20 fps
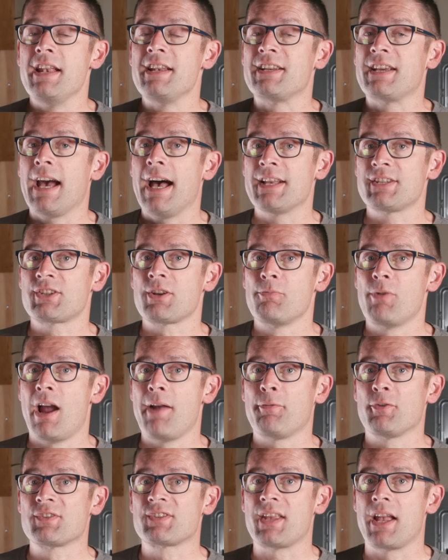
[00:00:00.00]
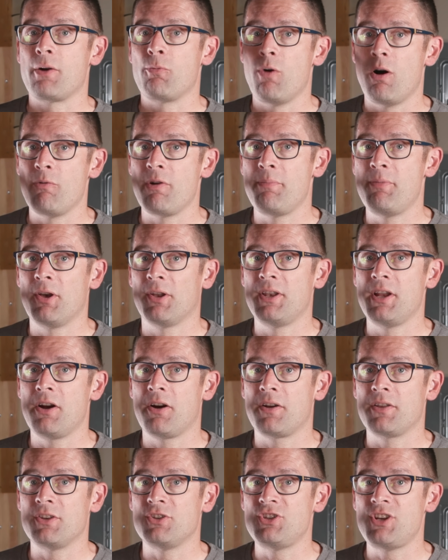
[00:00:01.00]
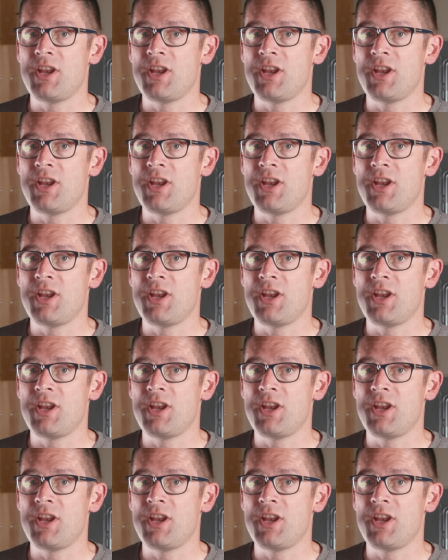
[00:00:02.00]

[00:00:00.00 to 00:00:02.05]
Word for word: in custom rifles like what we build here on the